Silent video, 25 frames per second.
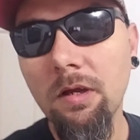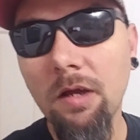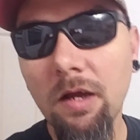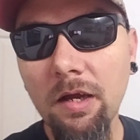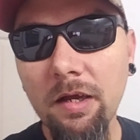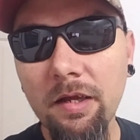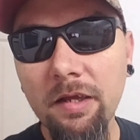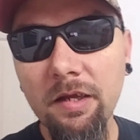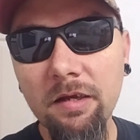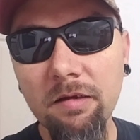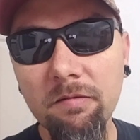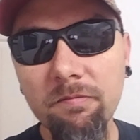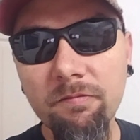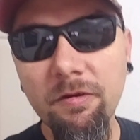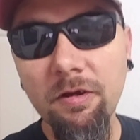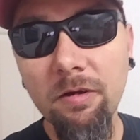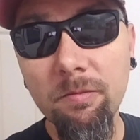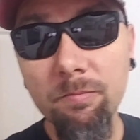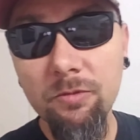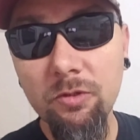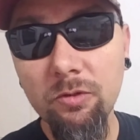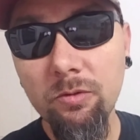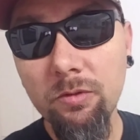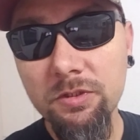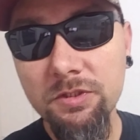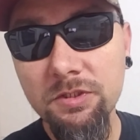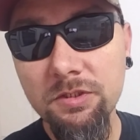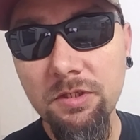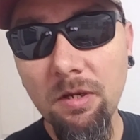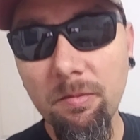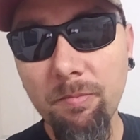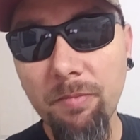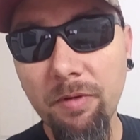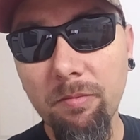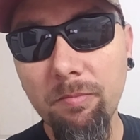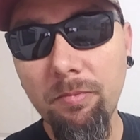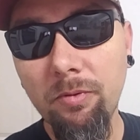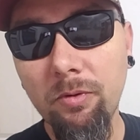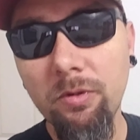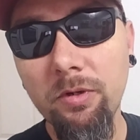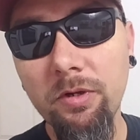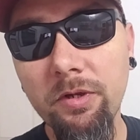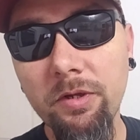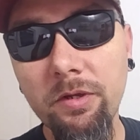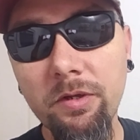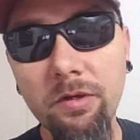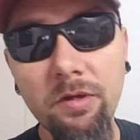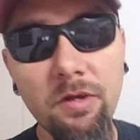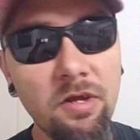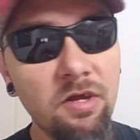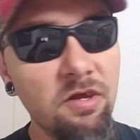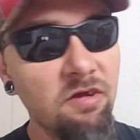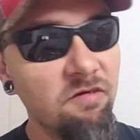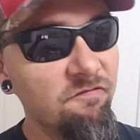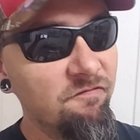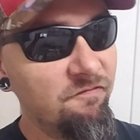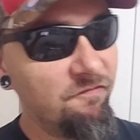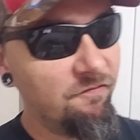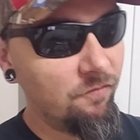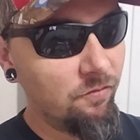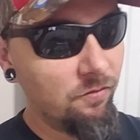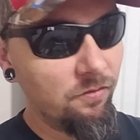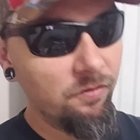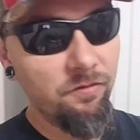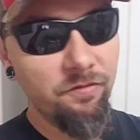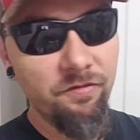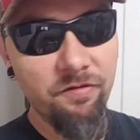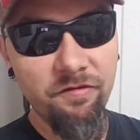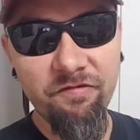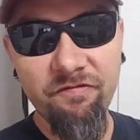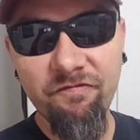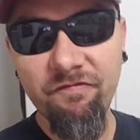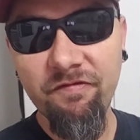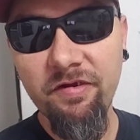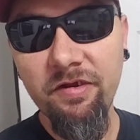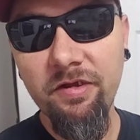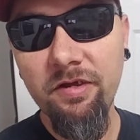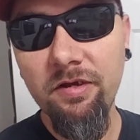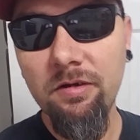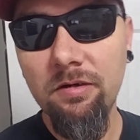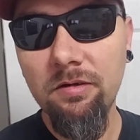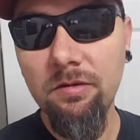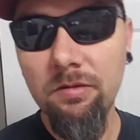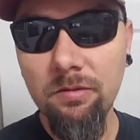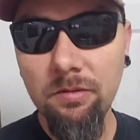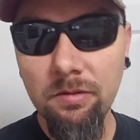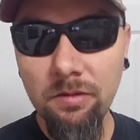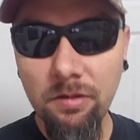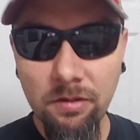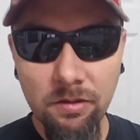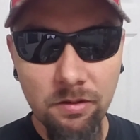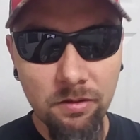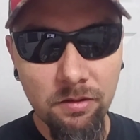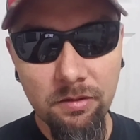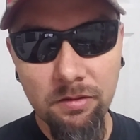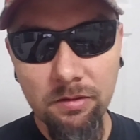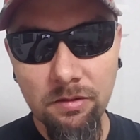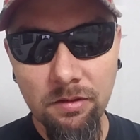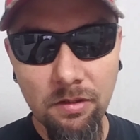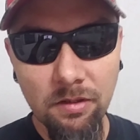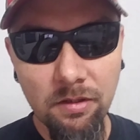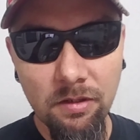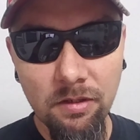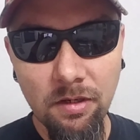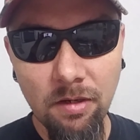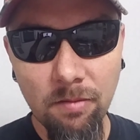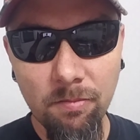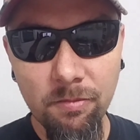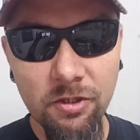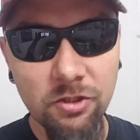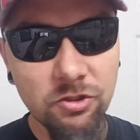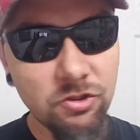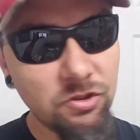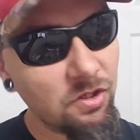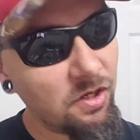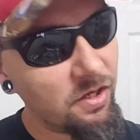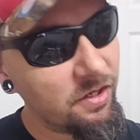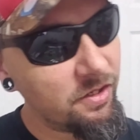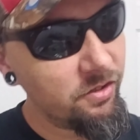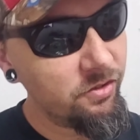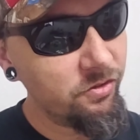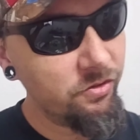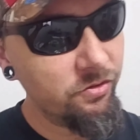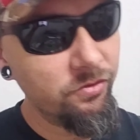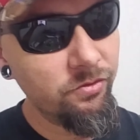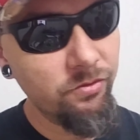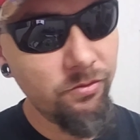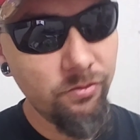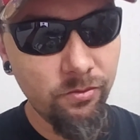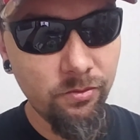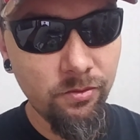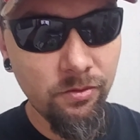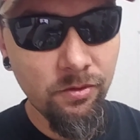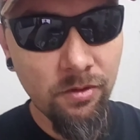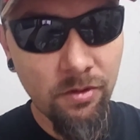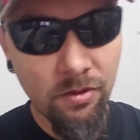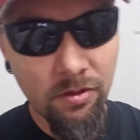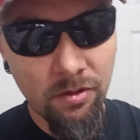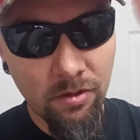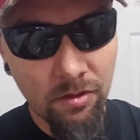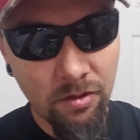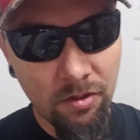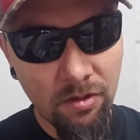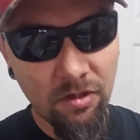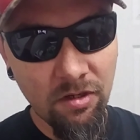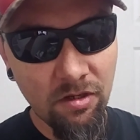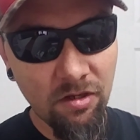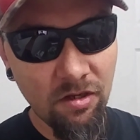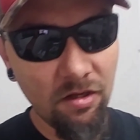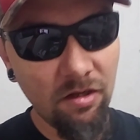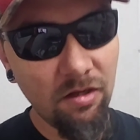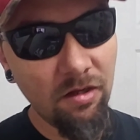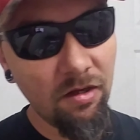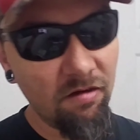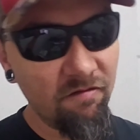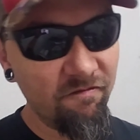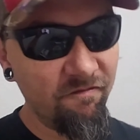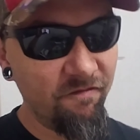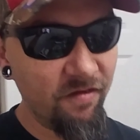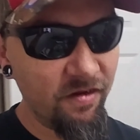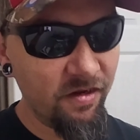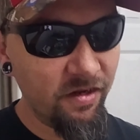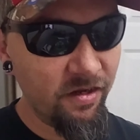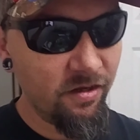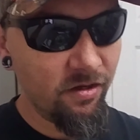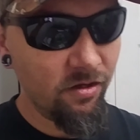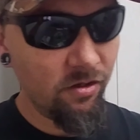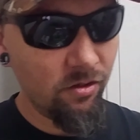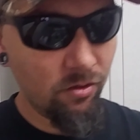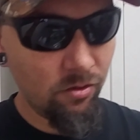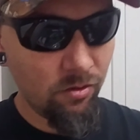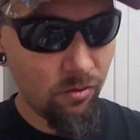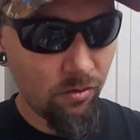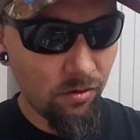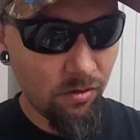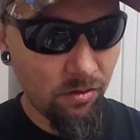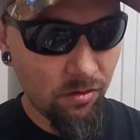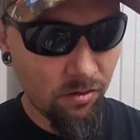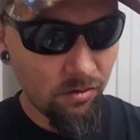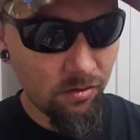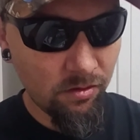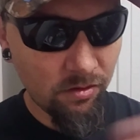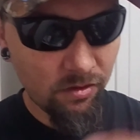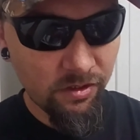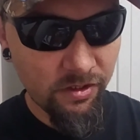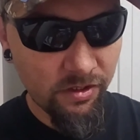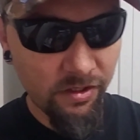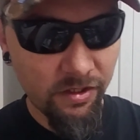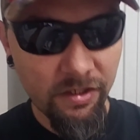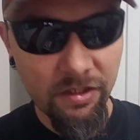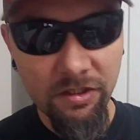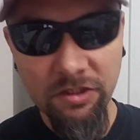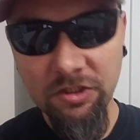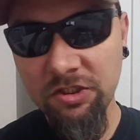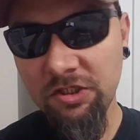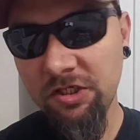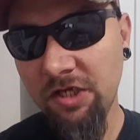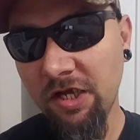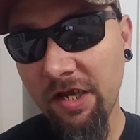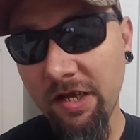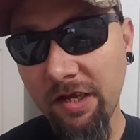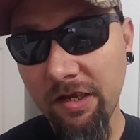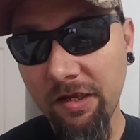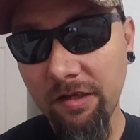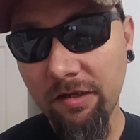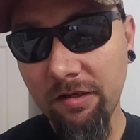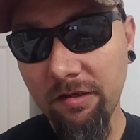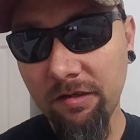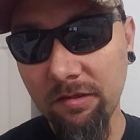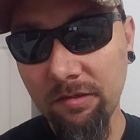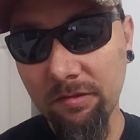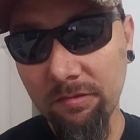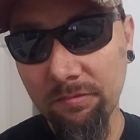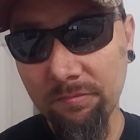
I have come to a stopping point for this video. I'm going to try to do a video each day